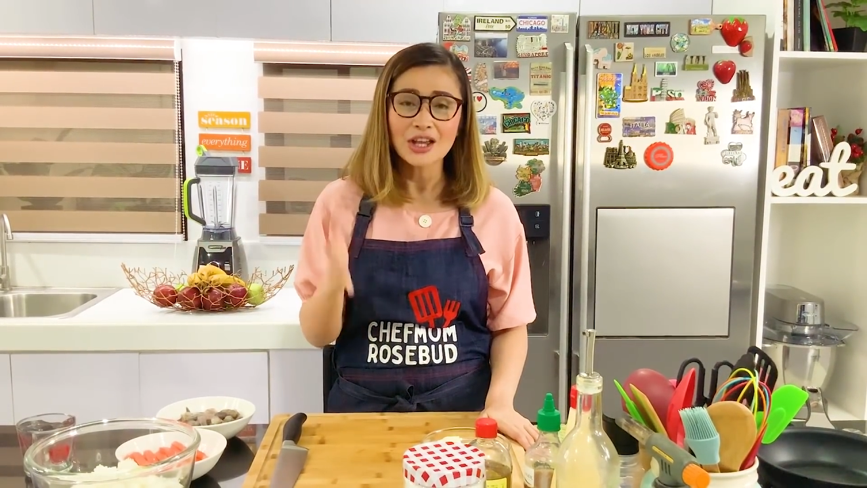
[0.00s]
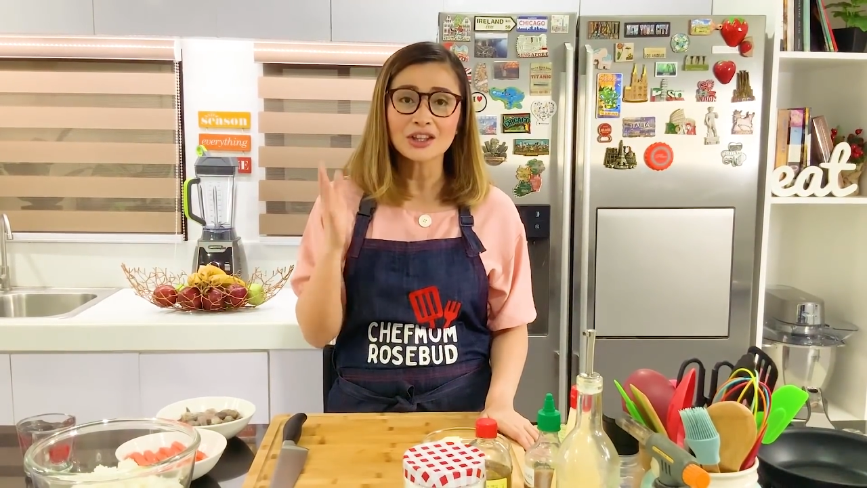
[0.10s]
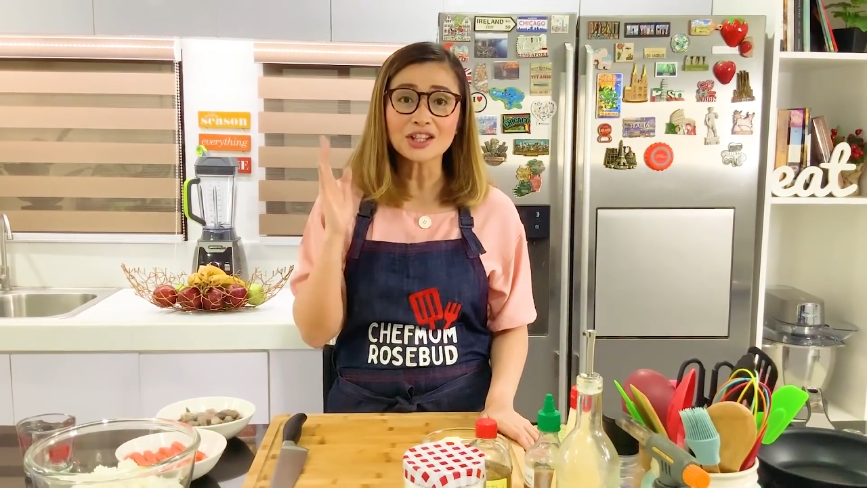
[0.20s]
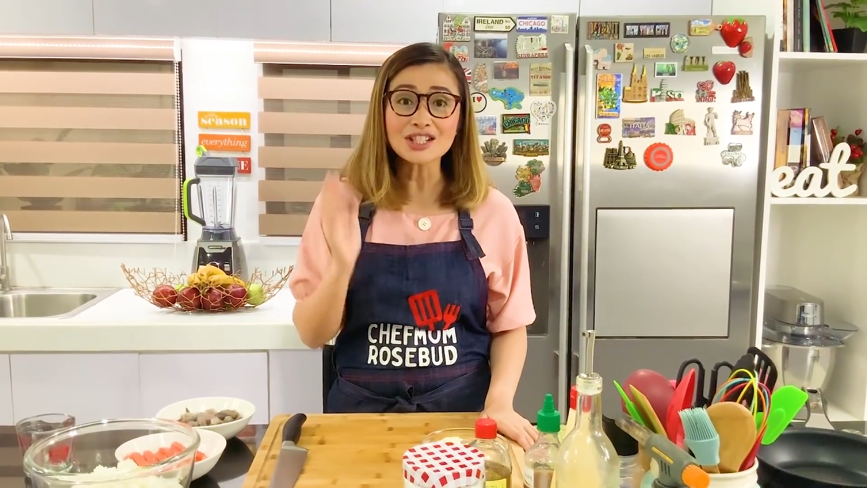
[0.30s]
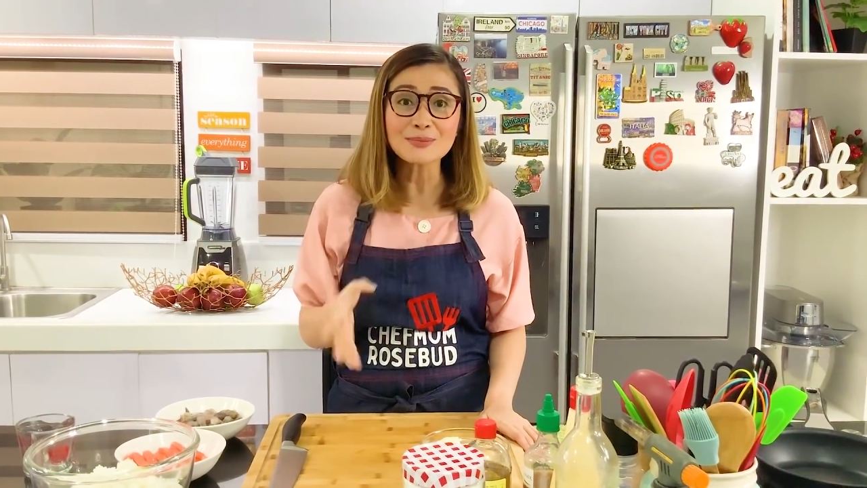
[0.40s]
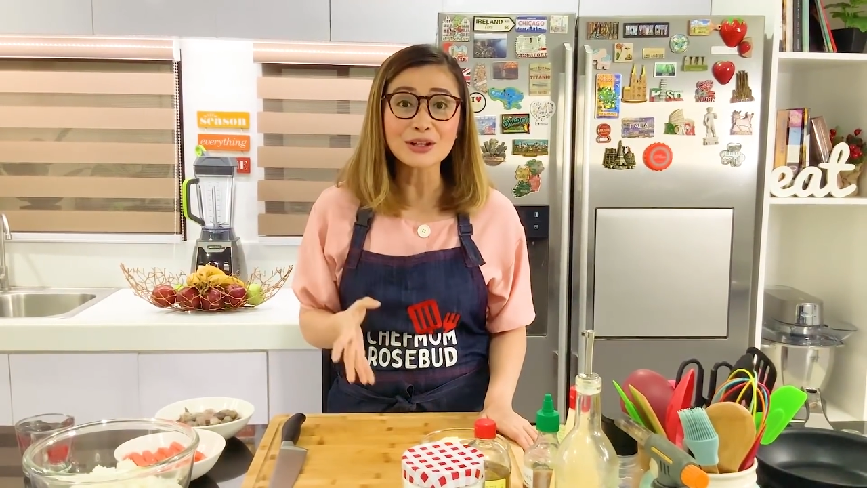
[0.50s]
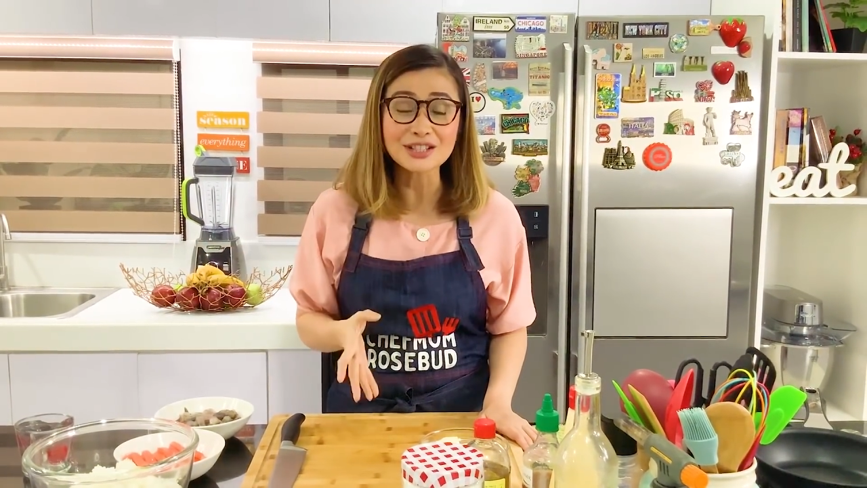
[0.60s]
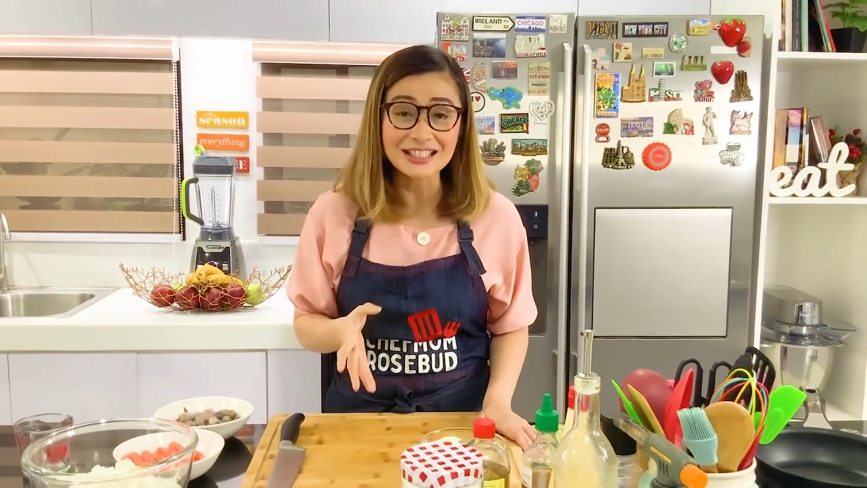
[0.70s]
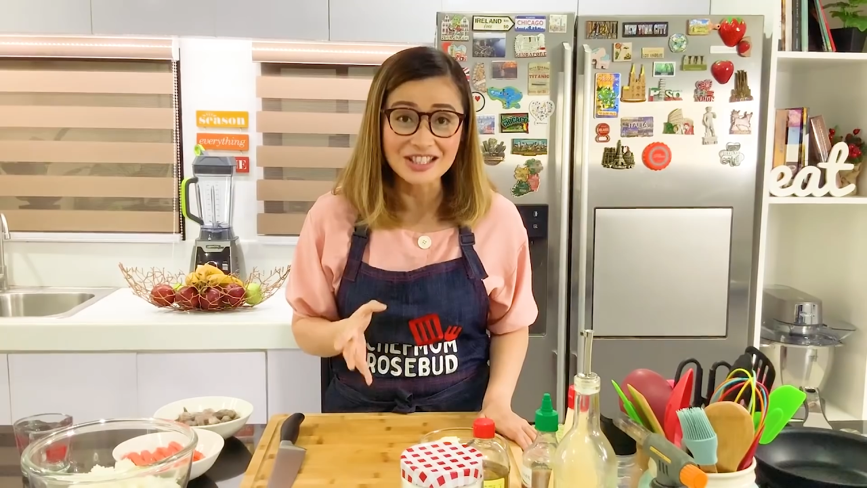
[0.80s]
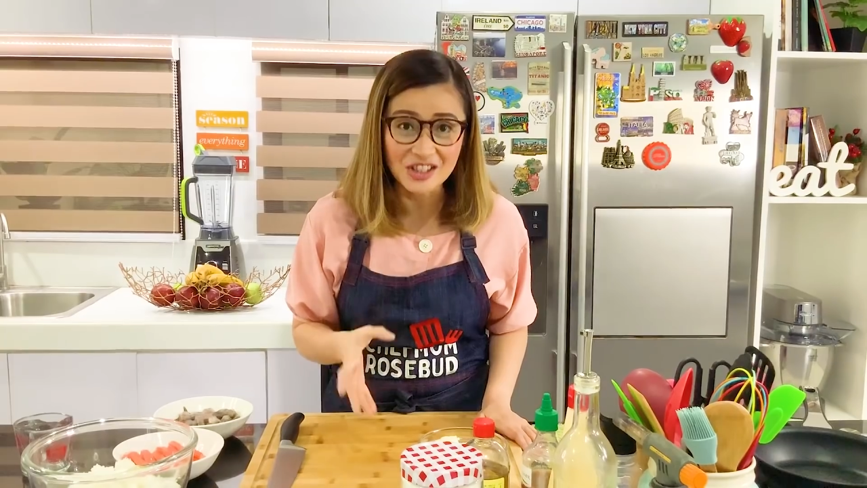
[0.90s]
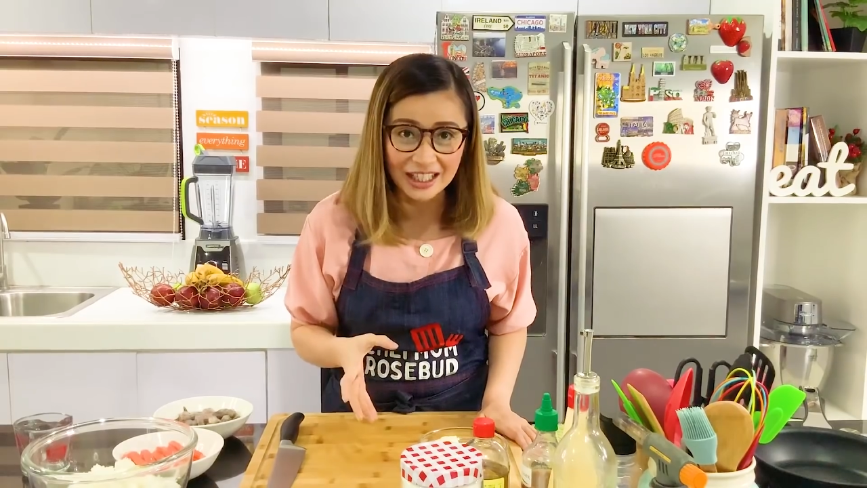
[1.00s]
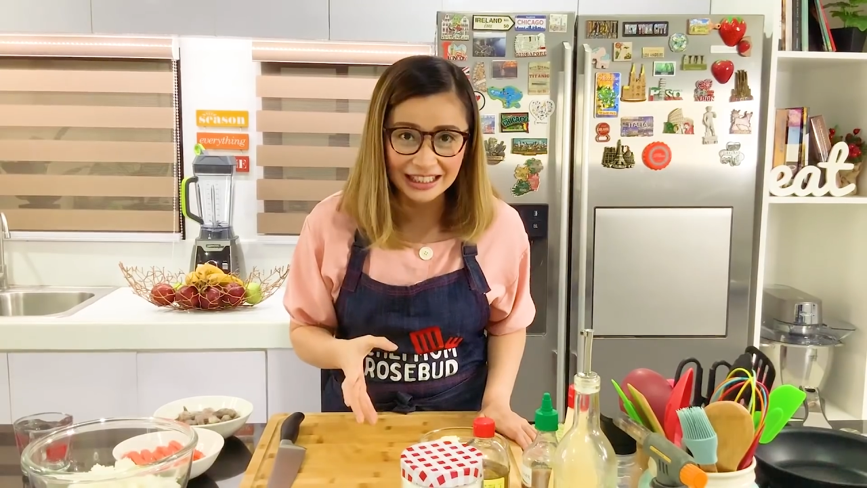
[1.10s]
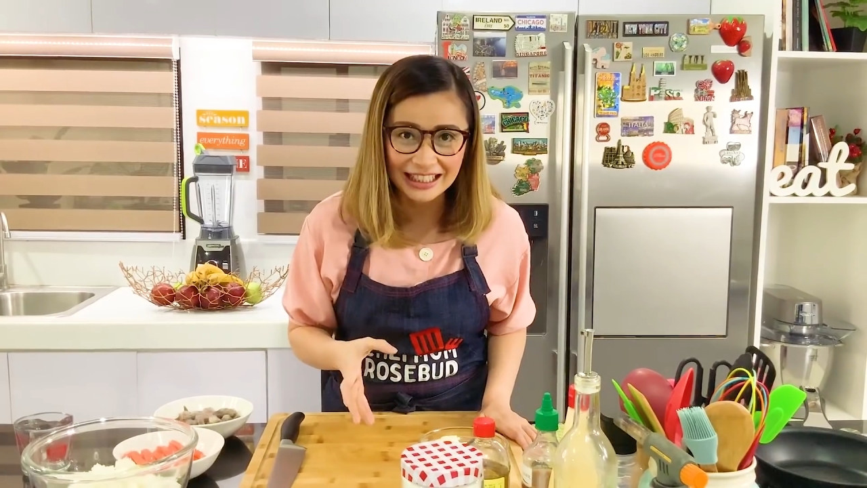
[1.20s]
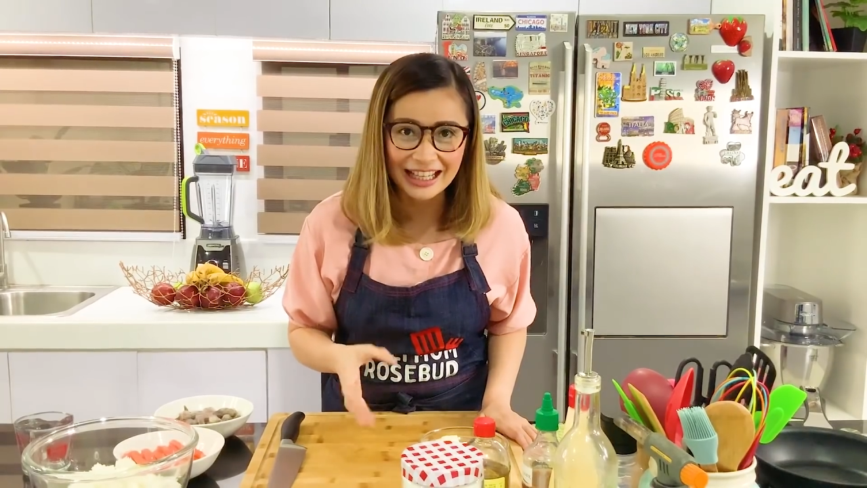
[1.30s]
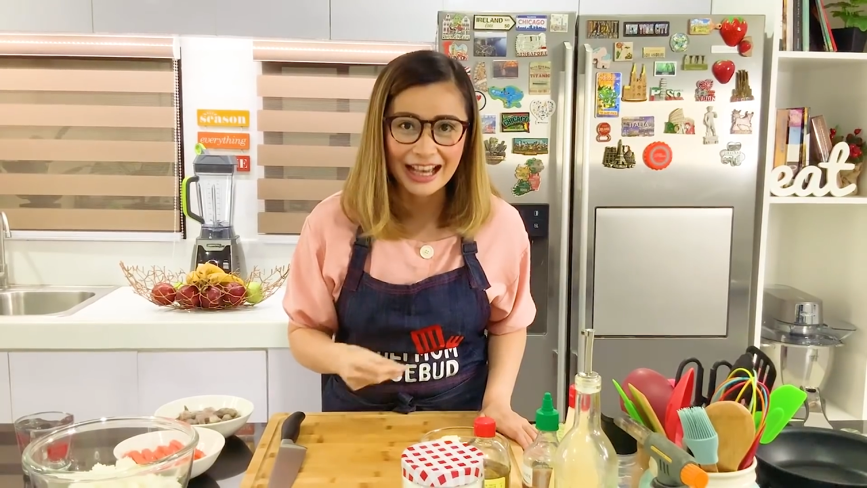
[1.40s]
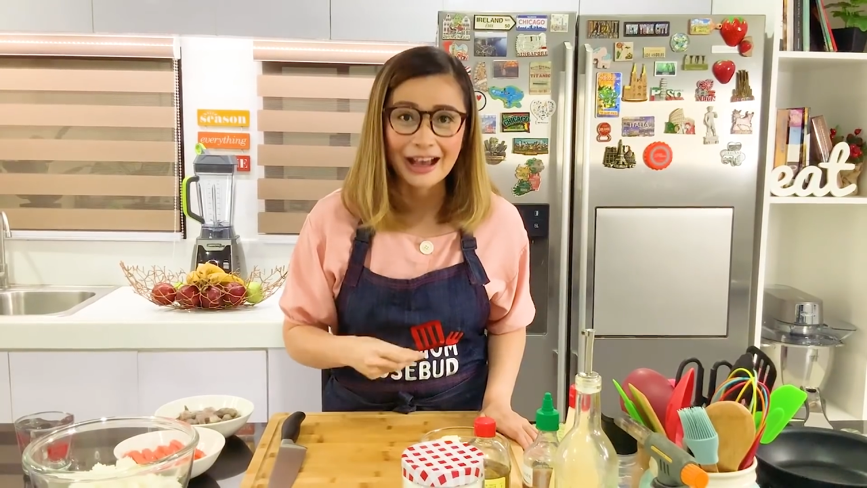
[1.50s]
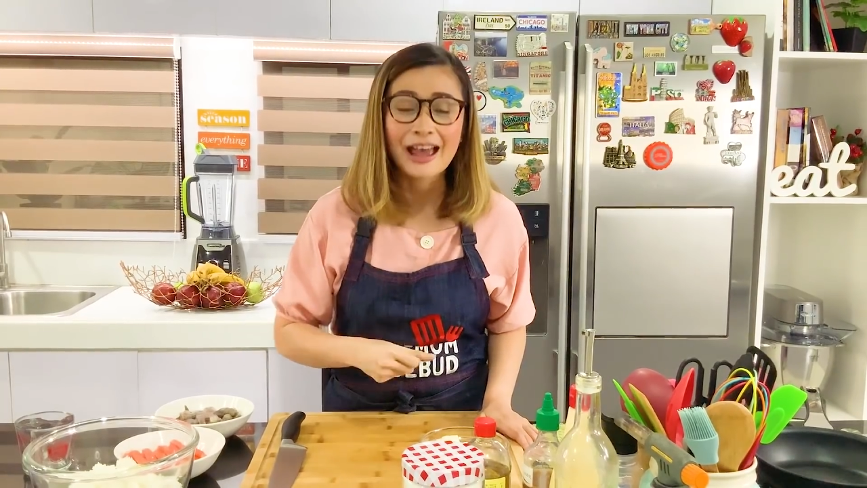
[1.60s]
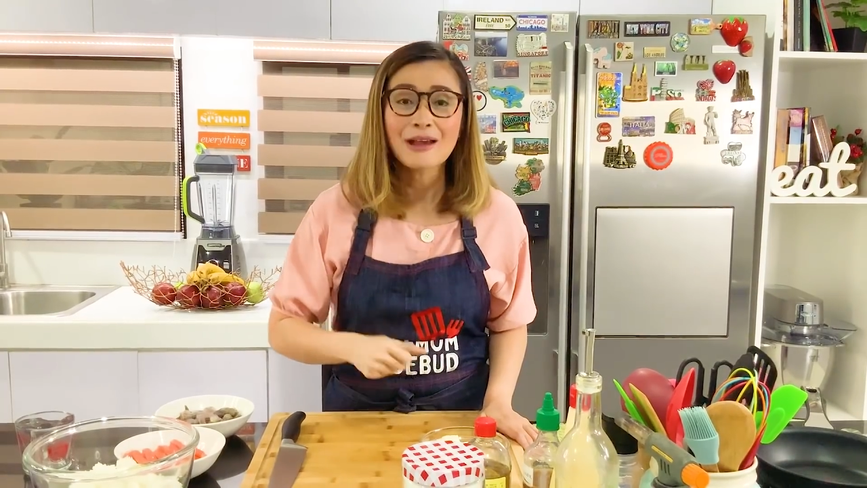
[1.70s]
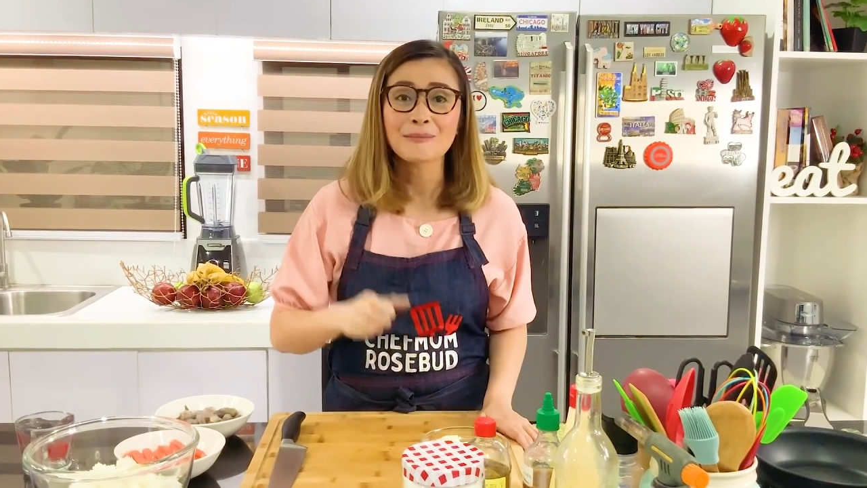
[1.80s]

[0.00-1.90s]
not just because it's trending ha,